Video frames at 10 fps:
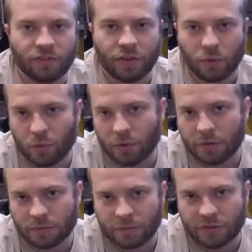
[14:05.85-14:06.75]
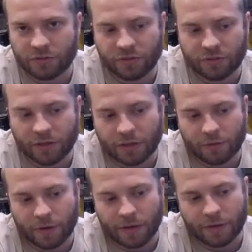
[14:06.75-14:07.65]
is a horn, which is disconnected
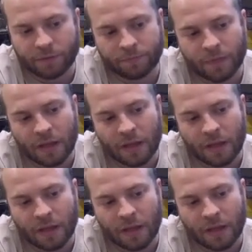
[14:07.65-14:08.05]
right now,